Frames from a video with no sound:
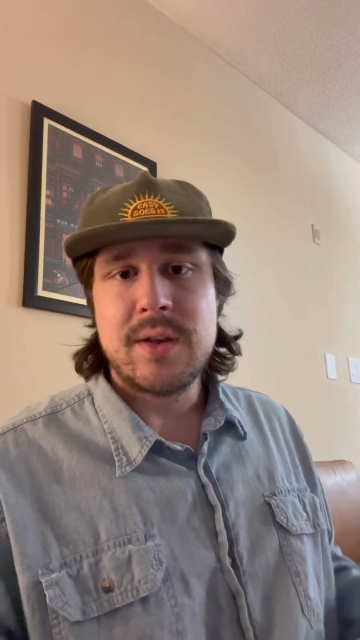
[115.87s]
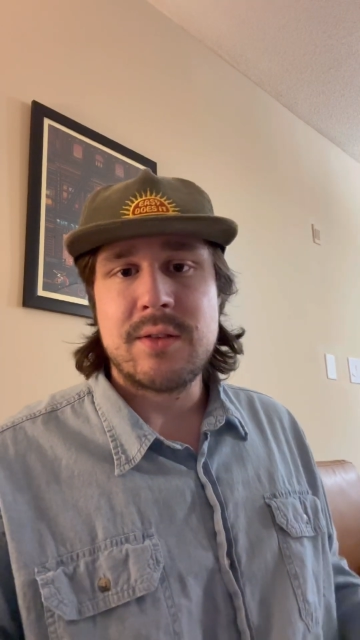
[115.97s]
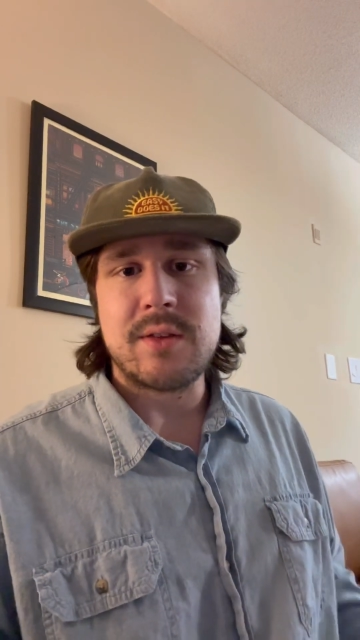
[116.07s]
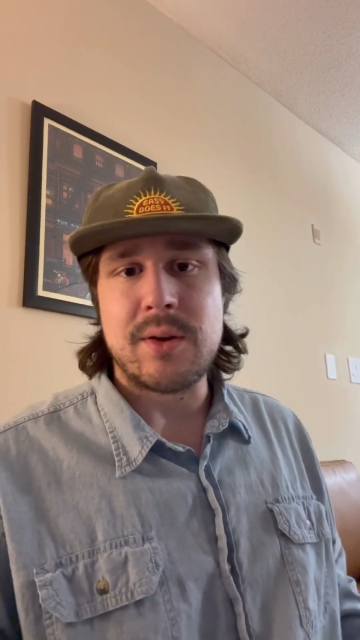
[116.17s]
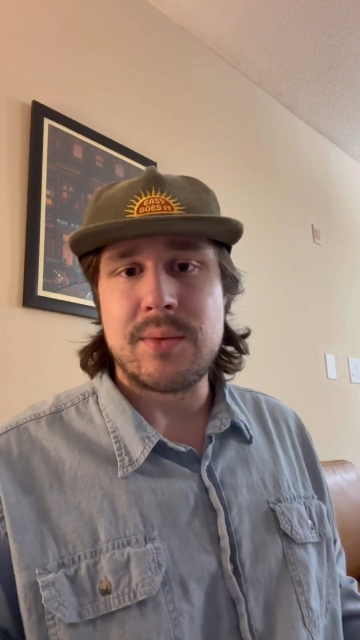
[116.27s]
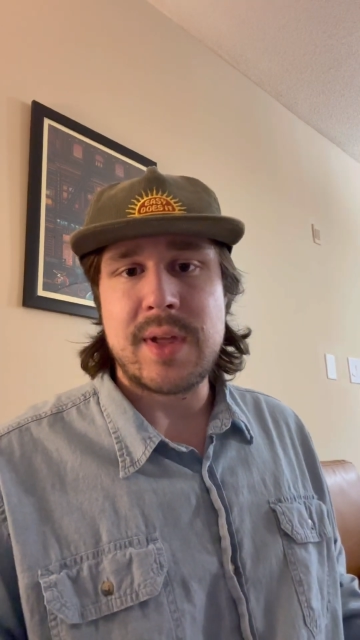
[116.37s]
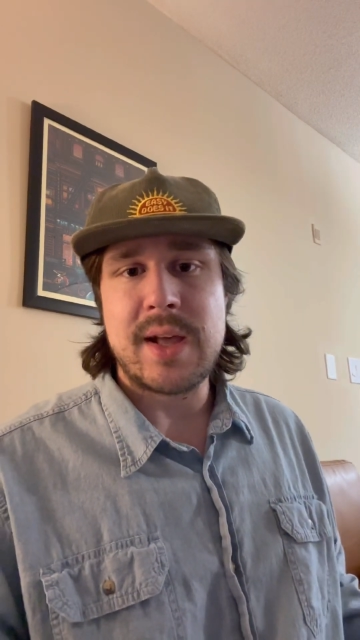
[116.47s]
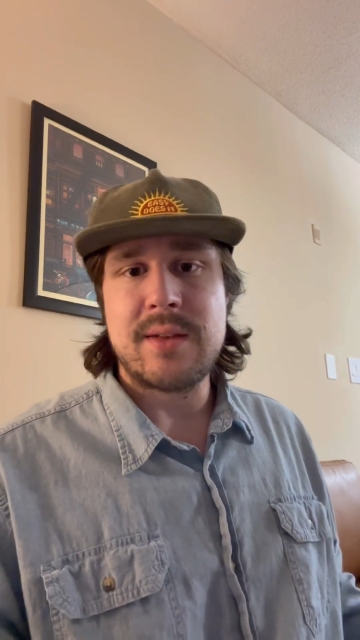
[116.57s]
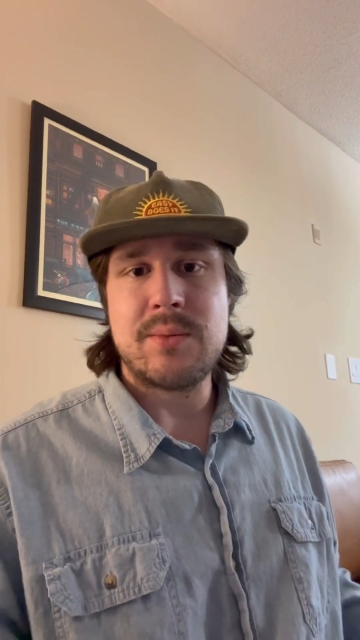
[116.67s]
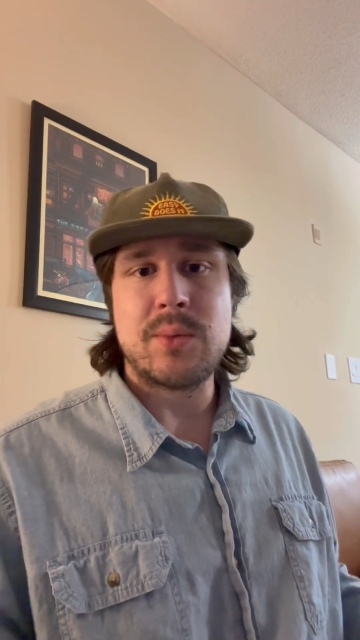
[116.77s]
So
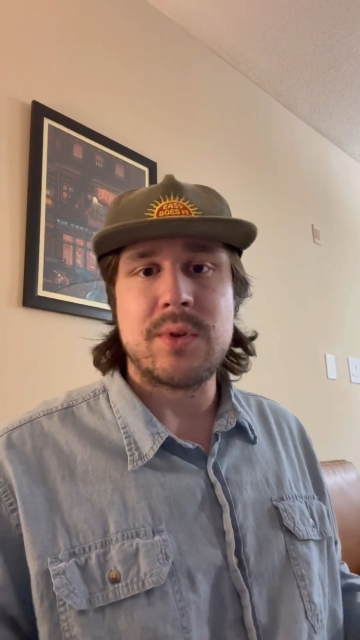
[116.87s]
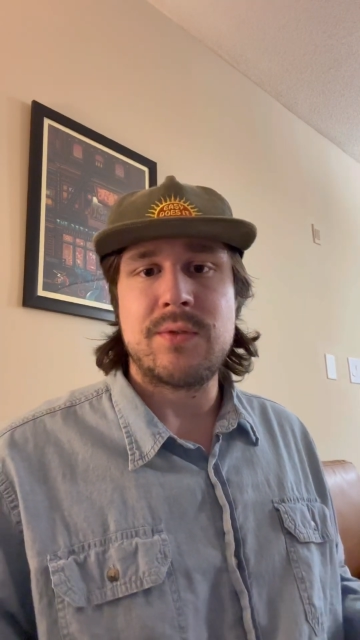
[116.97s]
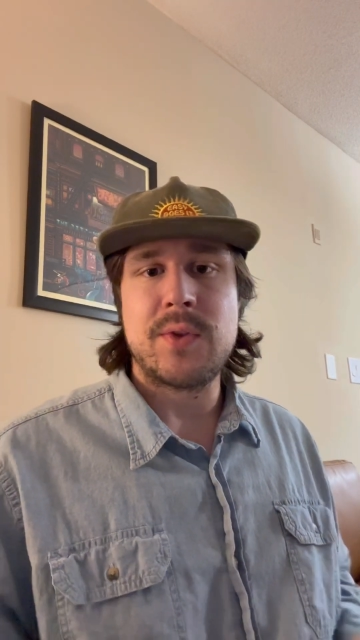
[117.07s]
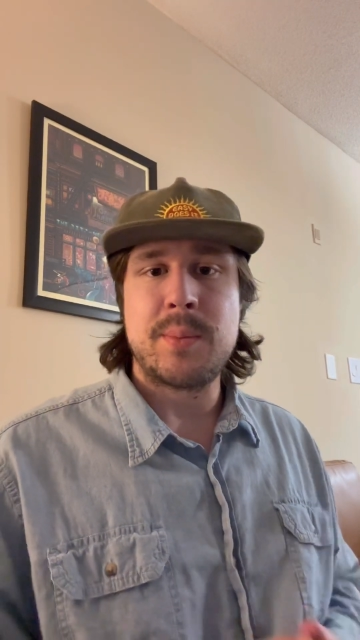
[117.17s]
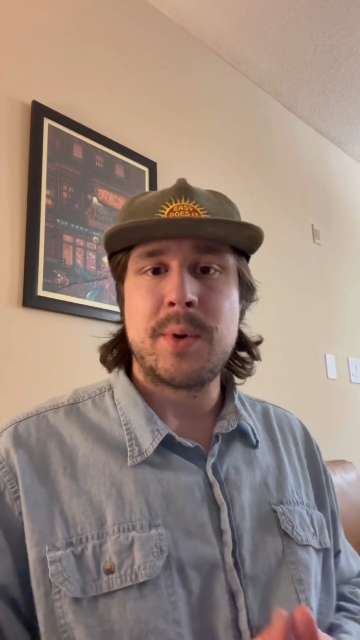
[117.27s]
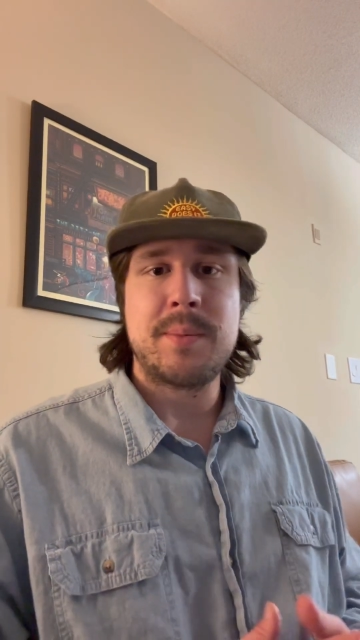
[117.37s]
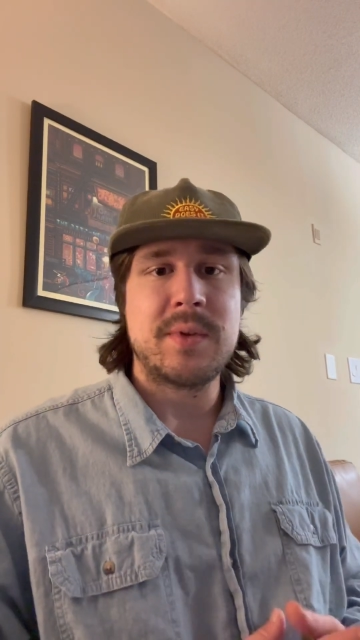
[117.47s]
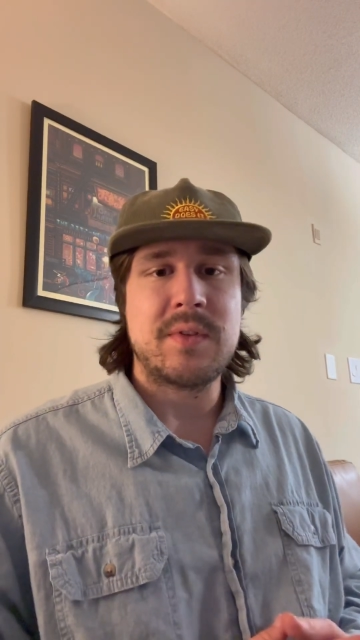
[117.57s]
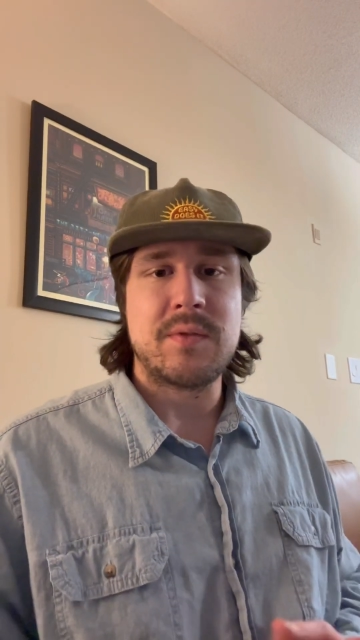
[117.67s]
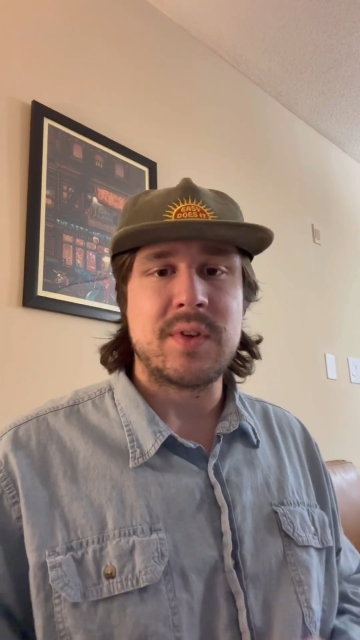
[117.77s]
that was for the
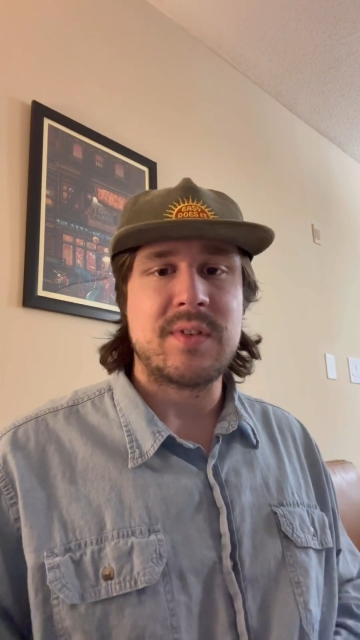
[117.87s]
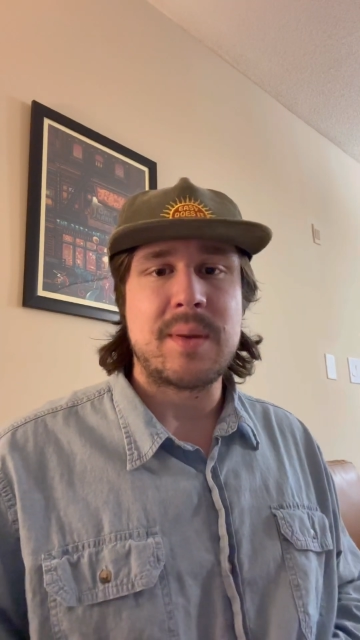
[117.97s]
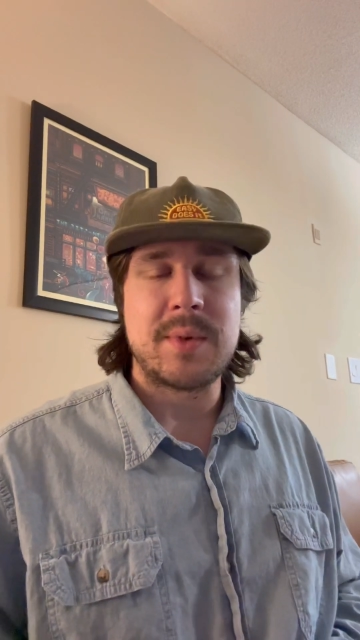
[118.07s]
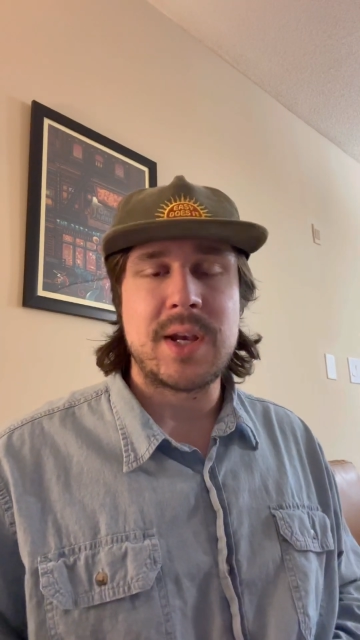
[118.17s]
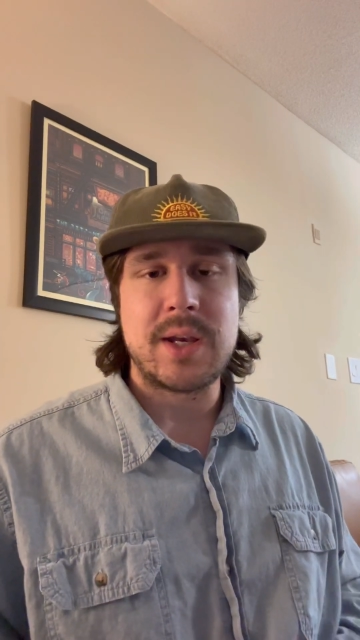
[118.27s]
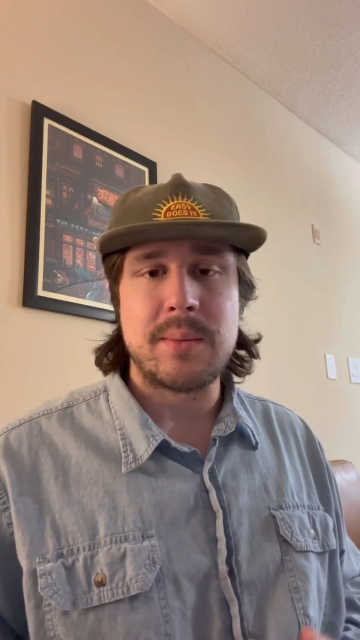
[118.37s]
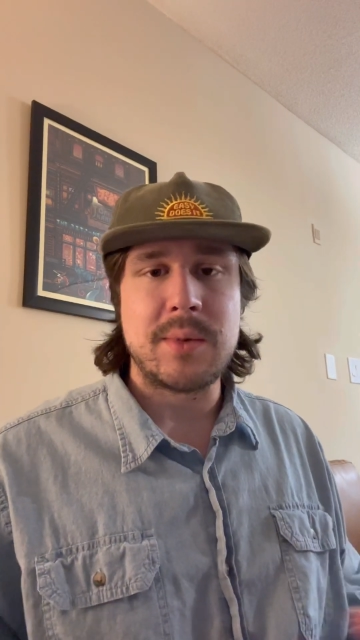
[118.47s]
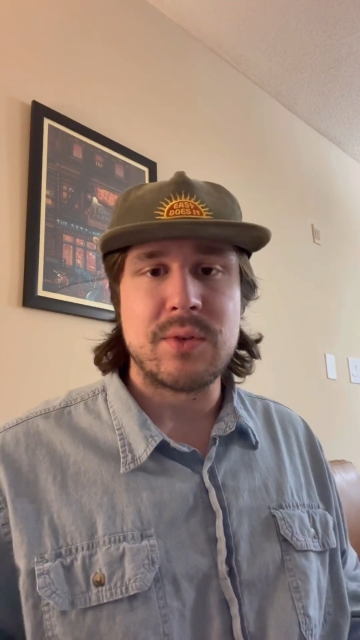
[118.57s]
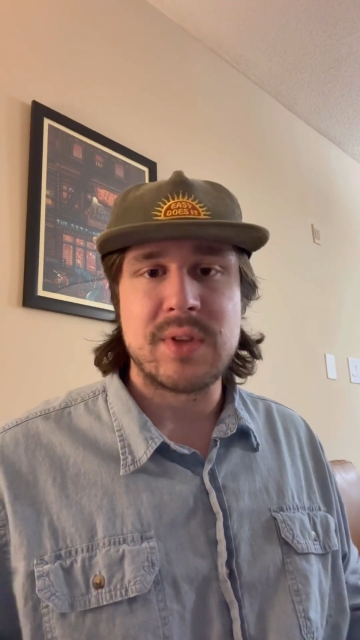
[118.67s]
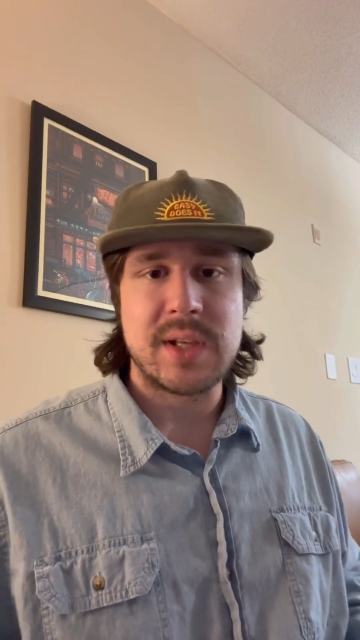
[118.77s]
purpose of disseminating
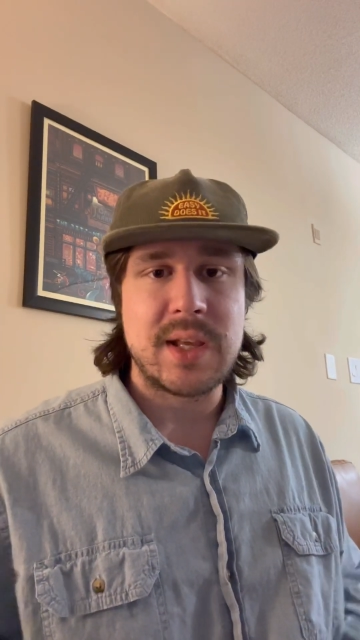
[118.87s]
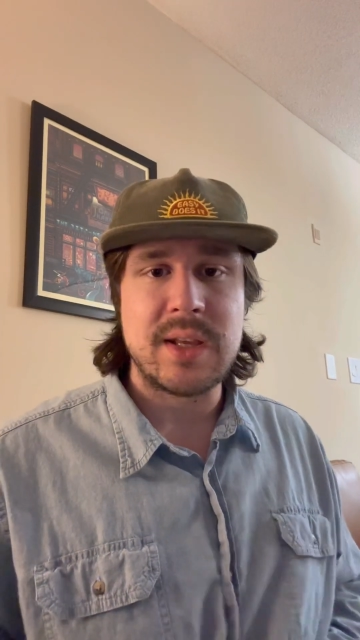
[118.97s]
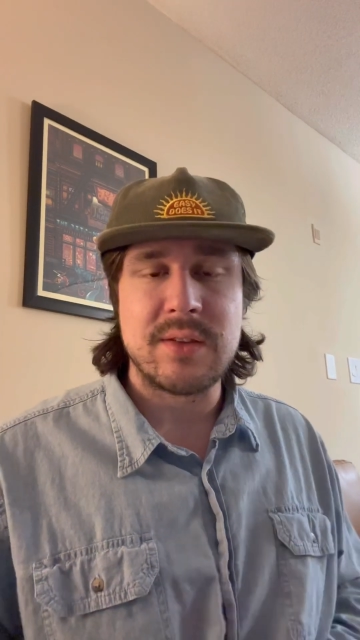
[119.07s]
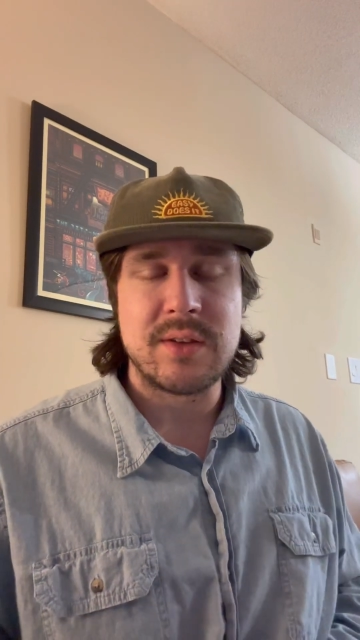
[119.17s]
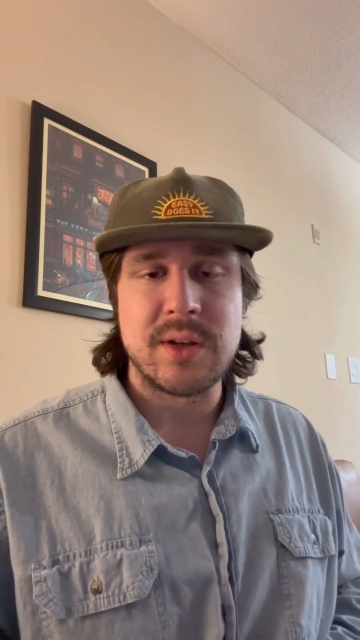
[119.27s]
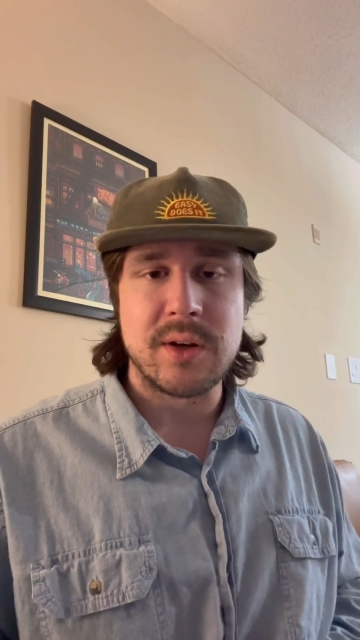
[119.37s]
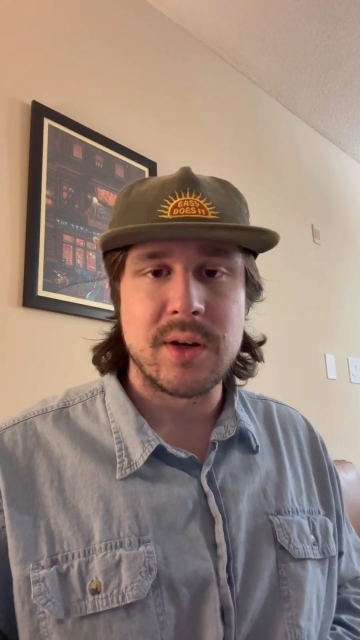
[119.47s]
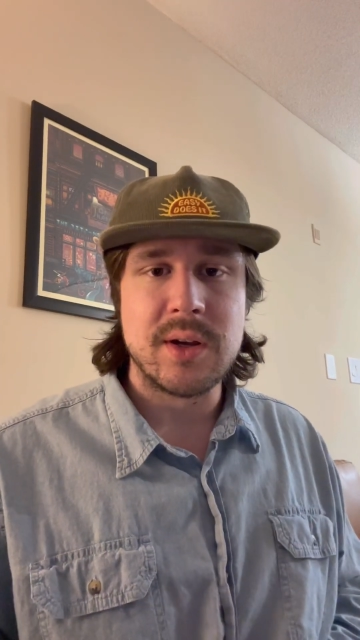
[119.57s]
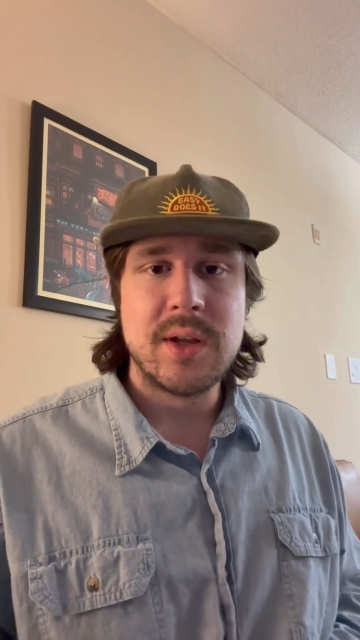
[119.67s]
music easier.